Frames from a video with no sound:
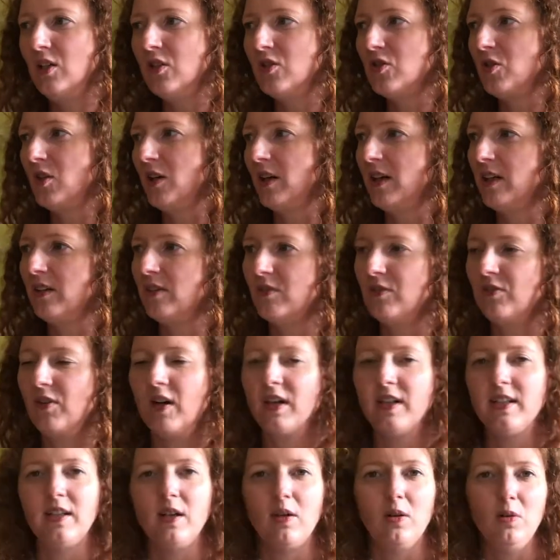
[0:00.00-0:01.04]
try and
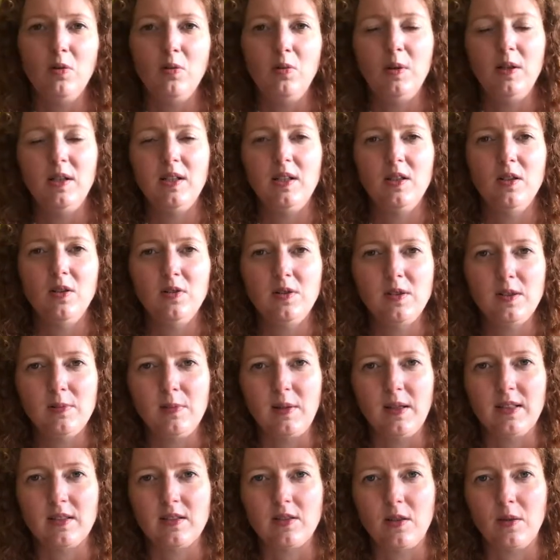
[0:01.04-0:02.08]
find out, where did those
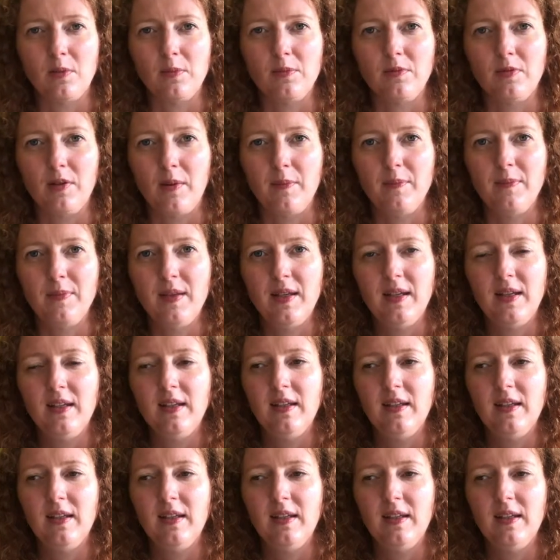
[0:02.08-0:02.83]
smells come from?